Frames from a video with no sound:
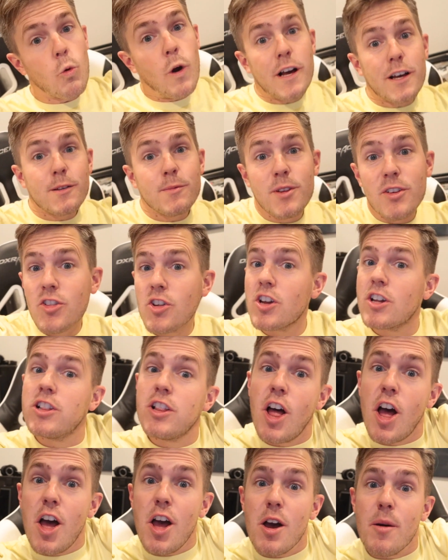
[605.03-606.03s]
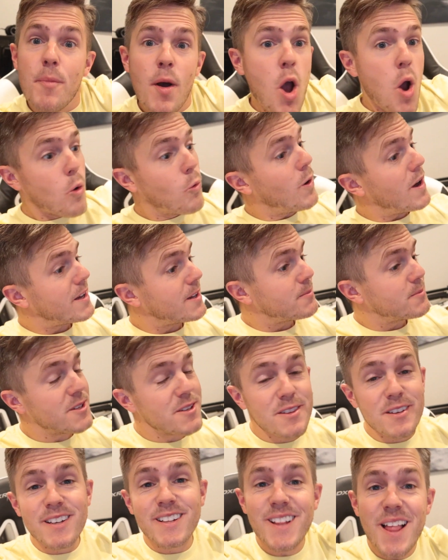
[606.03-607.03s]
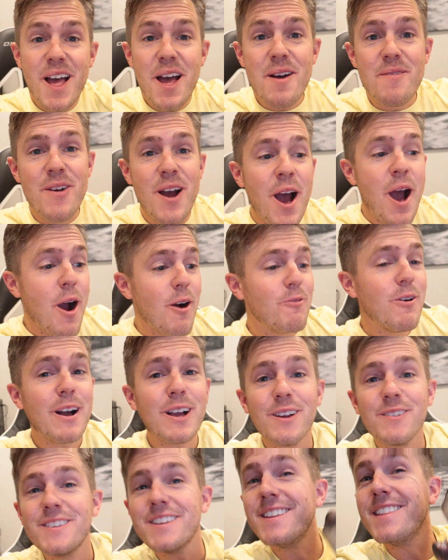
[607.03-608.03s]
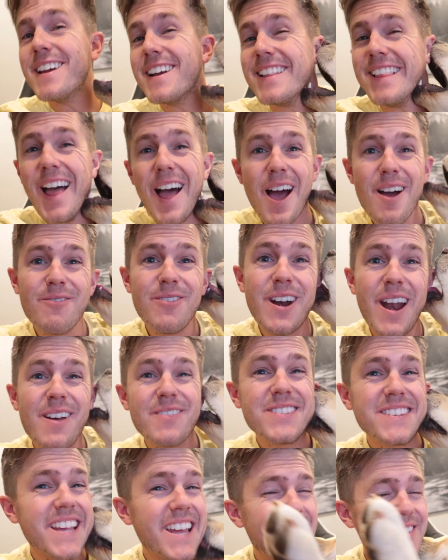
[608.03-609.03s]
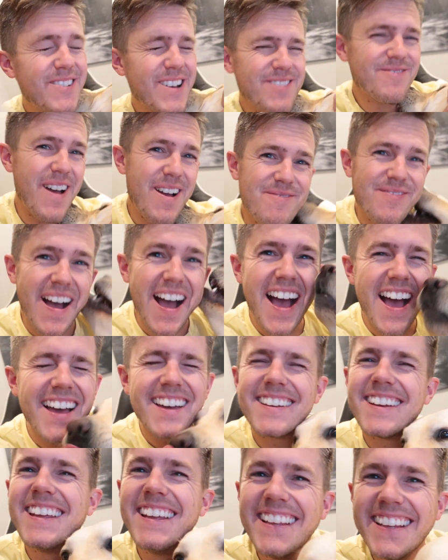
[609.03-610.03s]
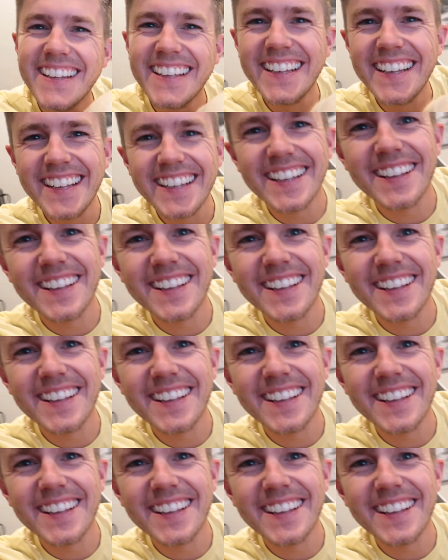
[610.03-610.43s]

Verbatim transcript: Welcome to the club, welcome to the club, welcome to the club where I'm sitting with my bud.